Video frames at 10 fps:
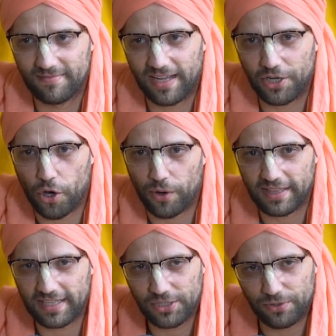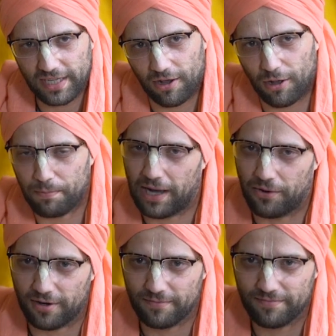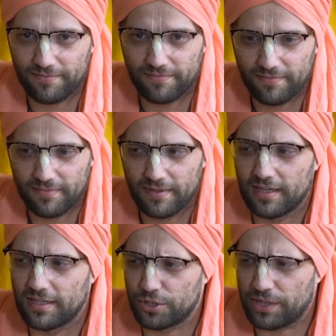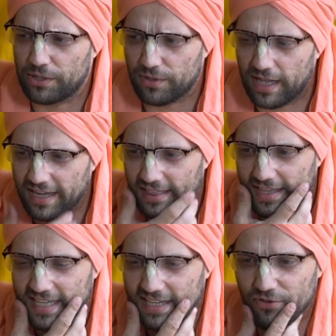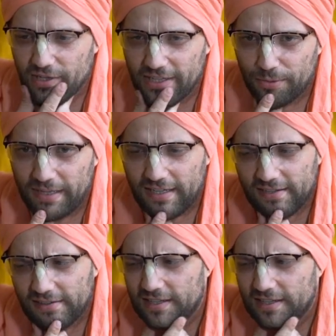And knowing this, you'll get all power. So they were like thinking for a little bit.